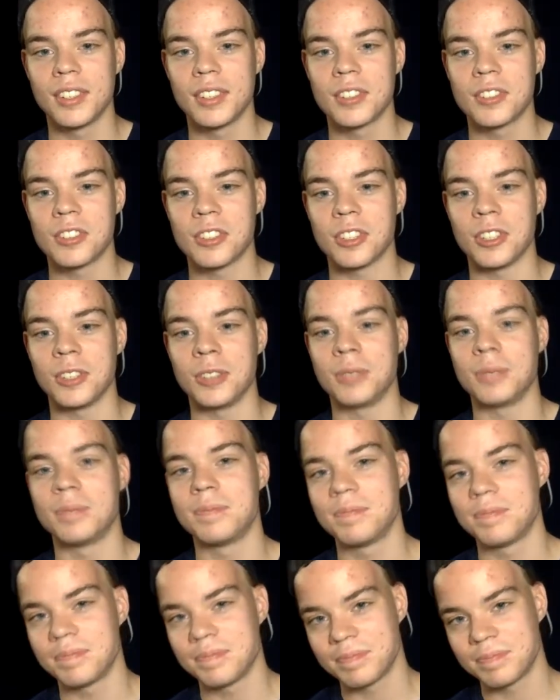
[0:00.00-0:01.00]
So
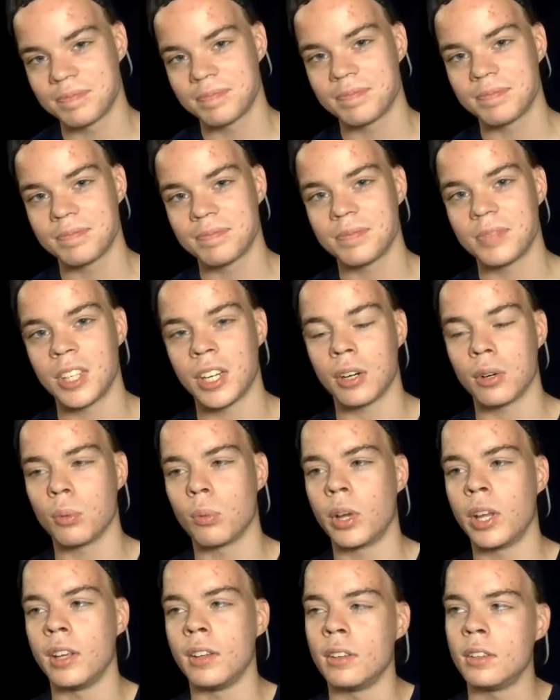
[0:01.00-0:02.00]
yeah, or
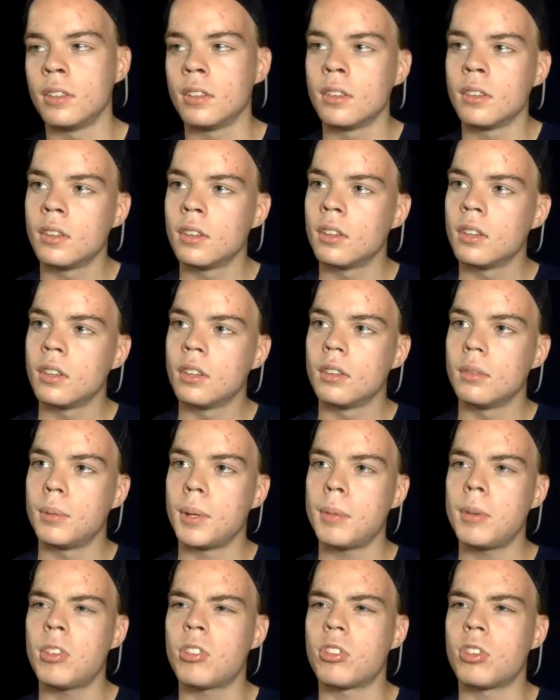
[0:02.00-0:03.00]
wait,
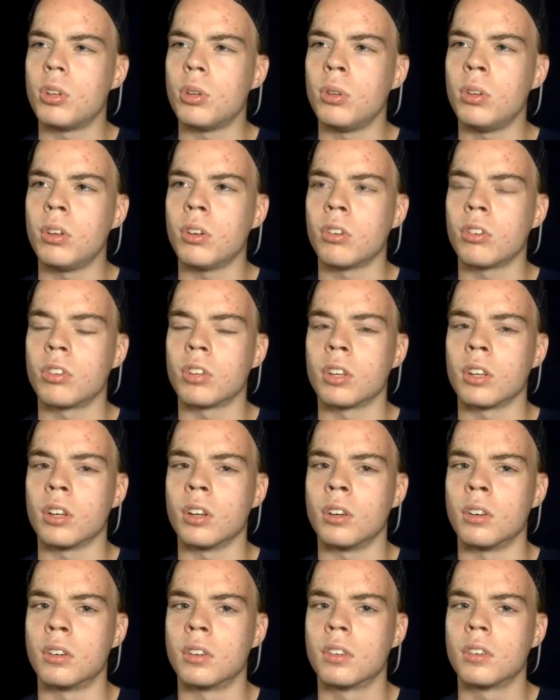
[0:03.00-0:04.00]
maybe it's 2 years
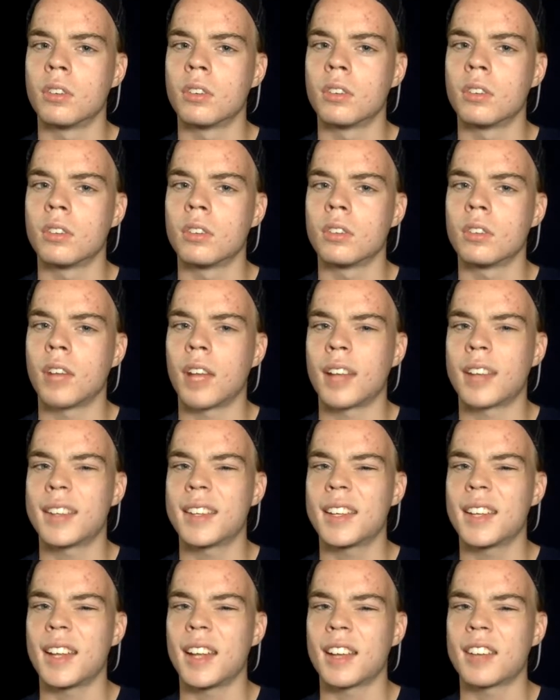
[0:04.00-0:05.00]
ago. I
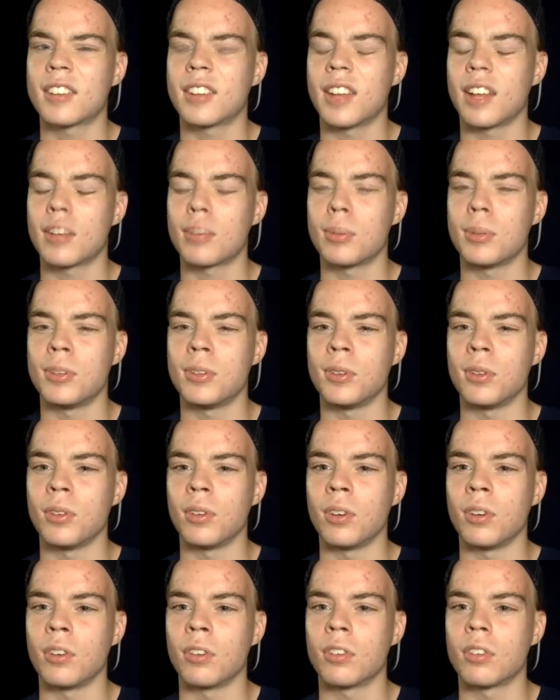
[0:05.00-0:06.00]
think it actually has been 2
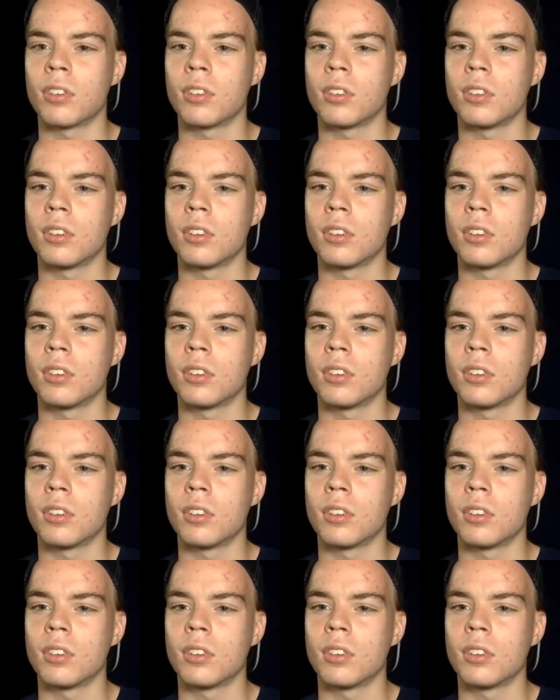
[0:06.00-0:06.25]
years.